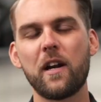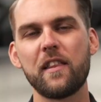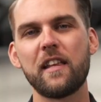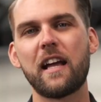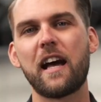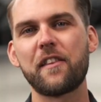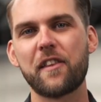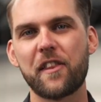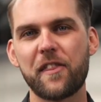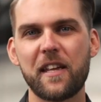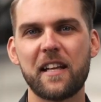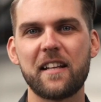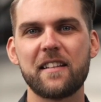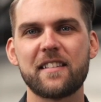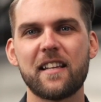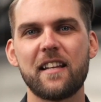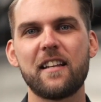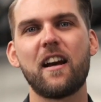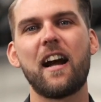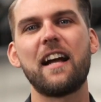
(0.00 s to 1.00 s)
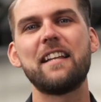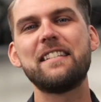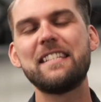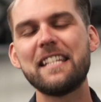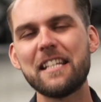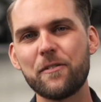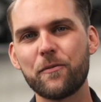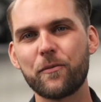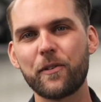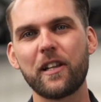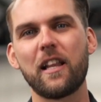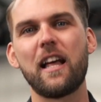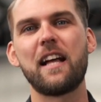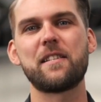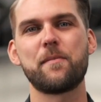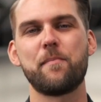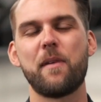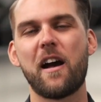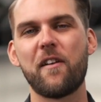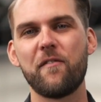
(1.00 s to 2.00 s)
of the other things that I didn't
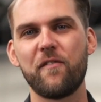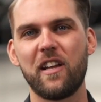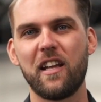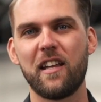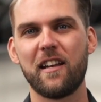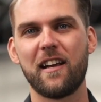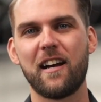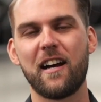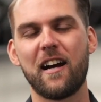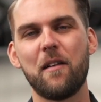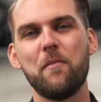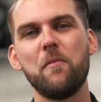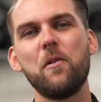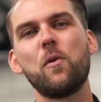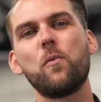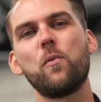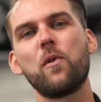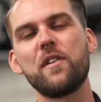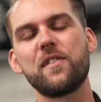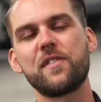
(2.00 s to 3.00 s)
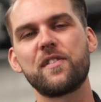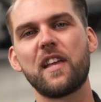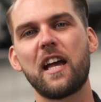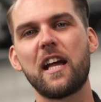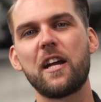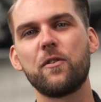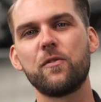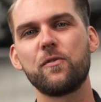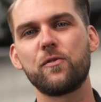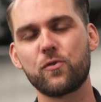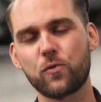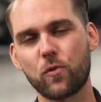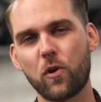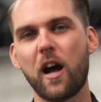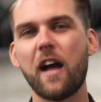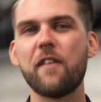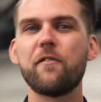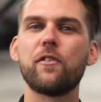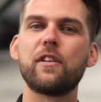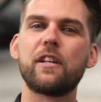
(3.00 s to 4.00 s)
realize about Vietnam was they
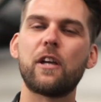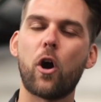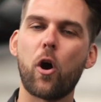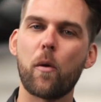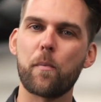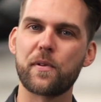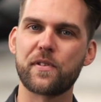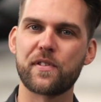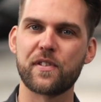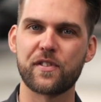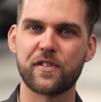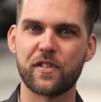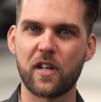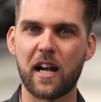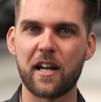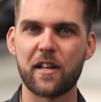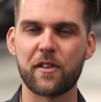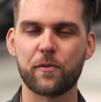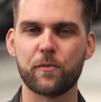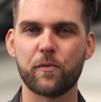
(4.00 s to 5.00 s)
drive on the opposite side of the